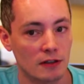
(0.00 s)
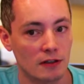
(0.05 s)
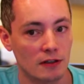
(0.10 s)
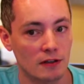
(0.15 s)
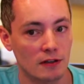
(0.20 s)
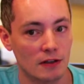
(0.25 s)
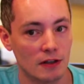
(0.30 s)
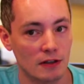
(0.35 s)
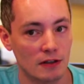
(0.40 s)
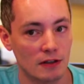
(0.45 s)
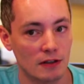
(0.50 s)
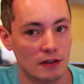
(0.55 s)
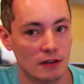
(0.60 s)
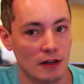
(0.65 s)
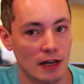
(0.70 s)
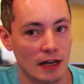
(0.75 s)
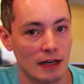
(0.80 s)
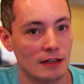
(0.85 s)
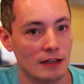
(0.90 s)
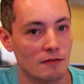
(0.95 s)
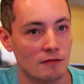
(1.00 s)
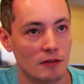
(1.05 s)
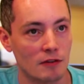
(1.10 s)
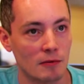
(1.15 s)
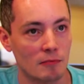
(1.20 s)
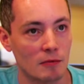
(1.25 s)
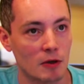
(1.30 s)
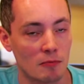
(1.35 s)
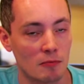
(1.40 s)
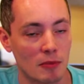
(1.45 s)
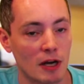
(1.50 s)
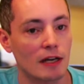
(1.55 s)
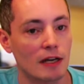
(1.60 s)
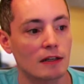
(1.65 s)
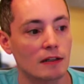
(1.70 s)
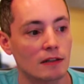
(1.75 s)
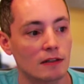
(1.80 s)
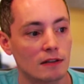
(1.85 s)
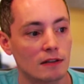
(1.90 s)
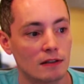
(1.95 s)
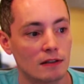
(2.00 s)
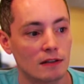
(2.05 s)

than any of them combined.